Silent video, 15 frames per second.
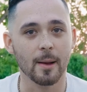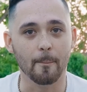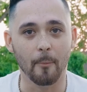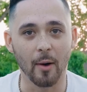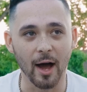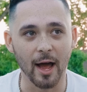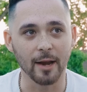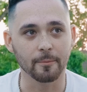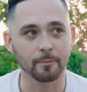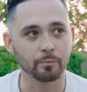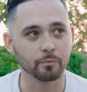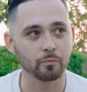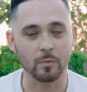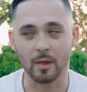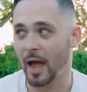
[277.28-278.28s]
But
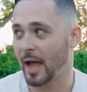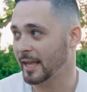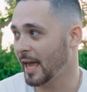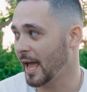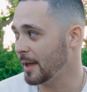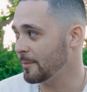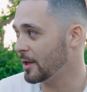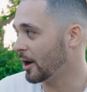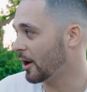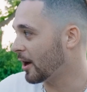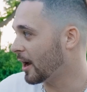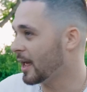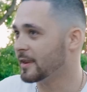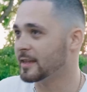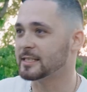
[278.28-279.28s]
I came
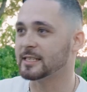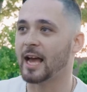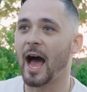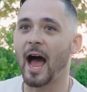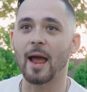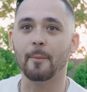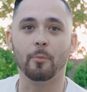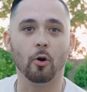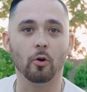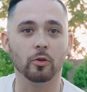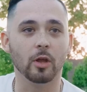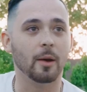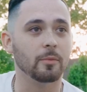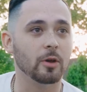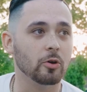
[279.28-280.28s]
here and this guy
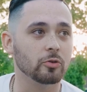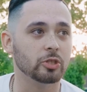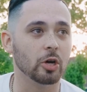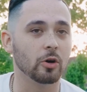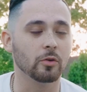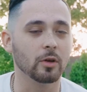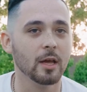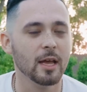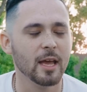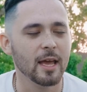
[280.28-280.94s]
pulled up, no joke.